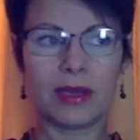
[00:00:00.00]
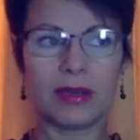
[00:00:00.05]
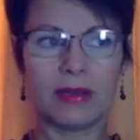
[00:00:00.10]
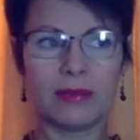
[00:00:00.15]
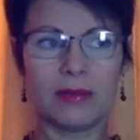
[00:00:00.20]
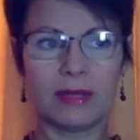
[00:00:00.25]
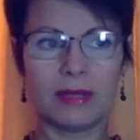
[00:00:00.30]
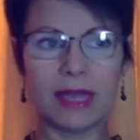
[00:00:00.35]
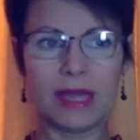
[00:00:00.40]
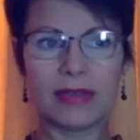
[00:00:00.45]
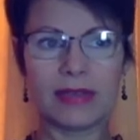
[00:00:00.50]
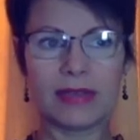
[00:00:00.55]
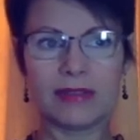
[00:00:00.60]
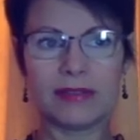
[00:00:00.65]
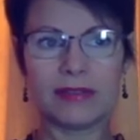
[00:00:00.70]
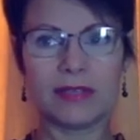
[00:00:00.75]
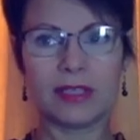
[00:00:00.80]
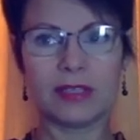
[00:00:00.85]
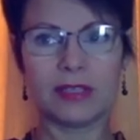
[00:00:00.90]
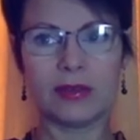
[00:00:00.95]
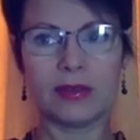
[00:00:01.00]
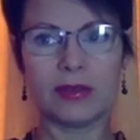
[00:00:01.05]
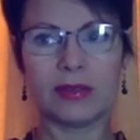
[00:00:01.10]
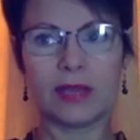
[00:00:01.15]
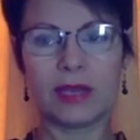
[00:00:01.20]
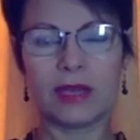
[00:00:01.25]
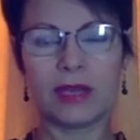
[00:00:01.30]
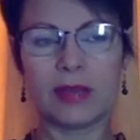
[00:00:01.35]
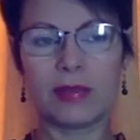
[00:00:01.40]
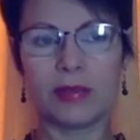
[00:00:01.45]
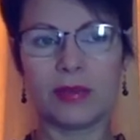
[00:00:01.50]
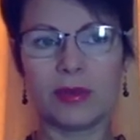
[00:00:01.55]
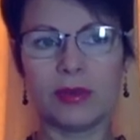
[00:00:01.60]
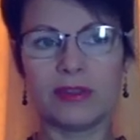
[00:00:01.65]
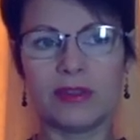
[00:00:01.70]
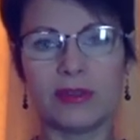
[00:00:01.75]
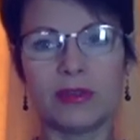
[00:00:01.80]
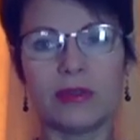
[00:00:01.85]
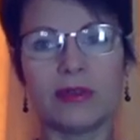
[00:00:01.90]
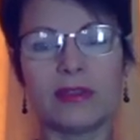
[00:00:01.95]
last video that I
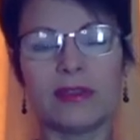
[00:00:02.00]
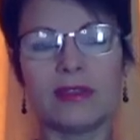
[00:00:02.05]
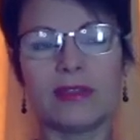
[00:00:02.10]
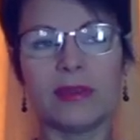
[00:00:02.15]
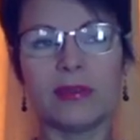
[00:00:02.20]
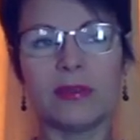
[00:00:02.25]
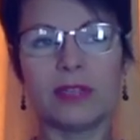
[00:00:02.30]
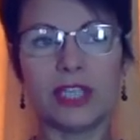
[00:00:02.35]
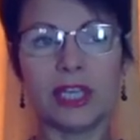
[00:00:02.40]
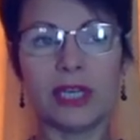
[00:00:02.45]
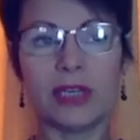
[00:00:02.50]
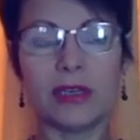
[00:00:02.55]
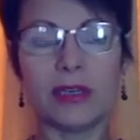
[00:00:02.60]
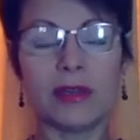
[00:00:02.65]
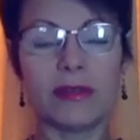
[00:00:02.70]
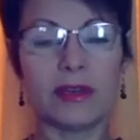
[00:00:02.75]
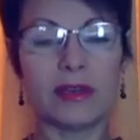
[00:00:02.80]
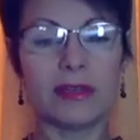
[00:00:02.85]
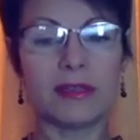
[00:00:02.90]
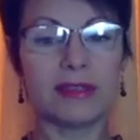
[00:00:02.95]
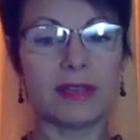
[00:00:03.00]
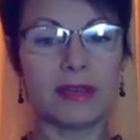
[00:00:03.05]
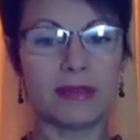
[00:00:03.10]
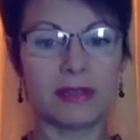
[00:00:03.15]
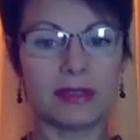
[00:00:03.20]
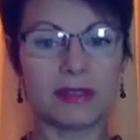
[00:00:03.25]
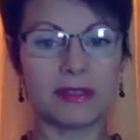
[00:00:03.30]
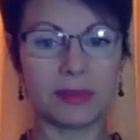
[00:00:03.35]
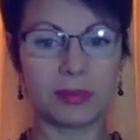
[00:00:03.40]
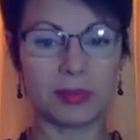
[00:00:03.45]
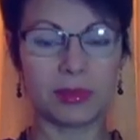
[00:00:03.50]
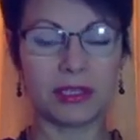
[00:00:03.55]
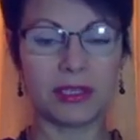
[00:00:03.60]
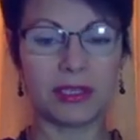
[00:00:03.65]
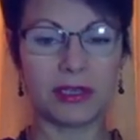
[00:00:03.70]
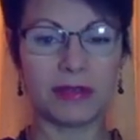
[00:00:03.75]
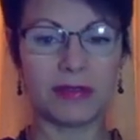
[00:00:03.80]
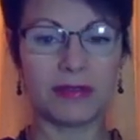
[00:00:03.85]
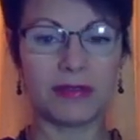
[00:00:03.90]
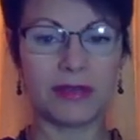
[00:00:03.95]
posted on the same channel, there are 7
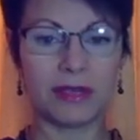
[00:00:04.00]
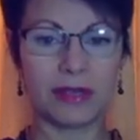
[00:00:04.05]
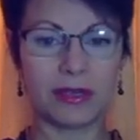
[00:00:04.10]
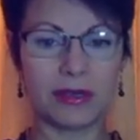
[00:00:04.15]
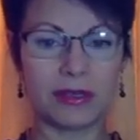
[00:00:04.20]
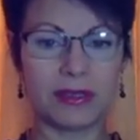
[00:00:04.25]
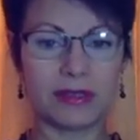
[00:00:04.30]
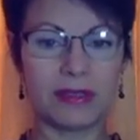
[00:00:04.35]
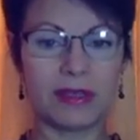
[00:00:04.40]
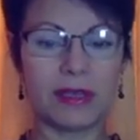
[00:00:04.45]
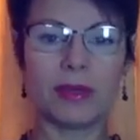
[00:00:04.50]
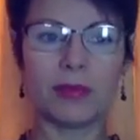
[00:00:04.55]
splenic fears.